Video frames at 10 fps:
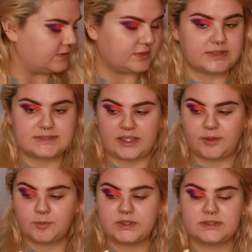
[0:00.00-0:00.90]
the
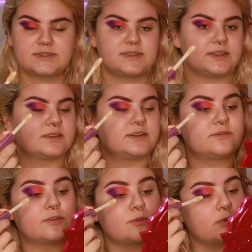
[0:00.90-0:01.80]
same concealer
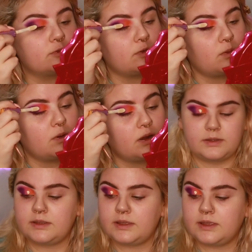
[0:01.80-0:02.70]
from before
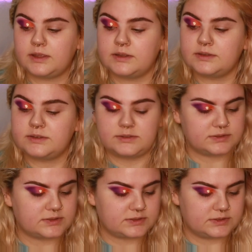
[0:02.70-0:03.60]

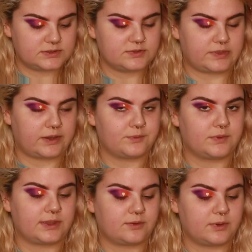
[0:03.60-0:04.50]
and do that
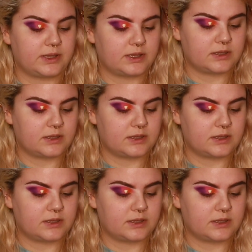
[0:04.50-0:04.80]
really quick.